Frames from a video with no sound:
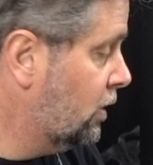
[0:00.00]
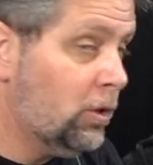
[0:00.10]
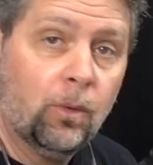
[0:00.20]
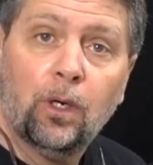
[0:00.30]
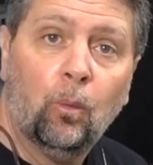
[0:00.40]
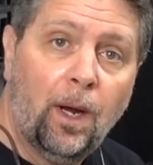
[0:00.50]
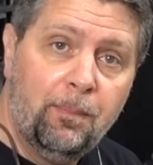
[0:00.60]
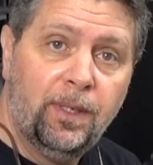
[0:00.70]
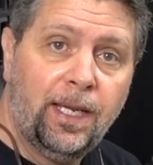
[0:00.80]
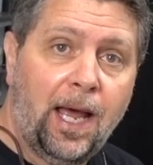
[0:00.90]
So we're going to
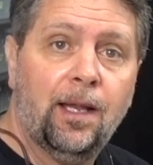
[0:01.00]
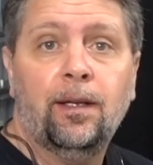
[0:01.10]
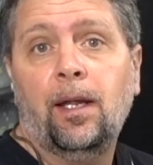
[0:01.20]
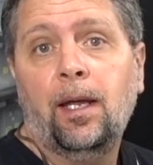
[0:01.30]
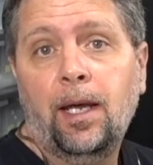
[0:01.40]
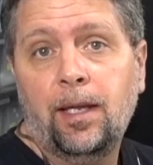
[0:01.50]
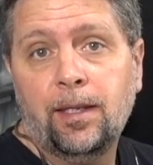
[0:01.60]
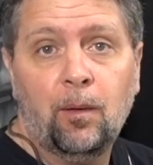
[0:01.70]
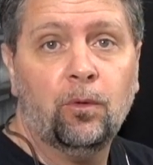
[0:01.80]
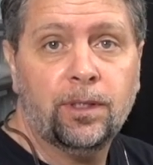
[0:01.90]
wipe it down, and
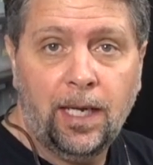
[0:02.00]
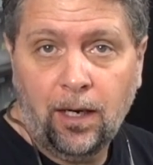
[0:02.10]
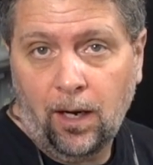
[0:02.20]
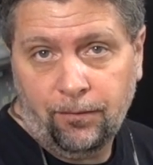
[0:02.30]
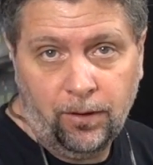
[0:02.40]
then we'll take off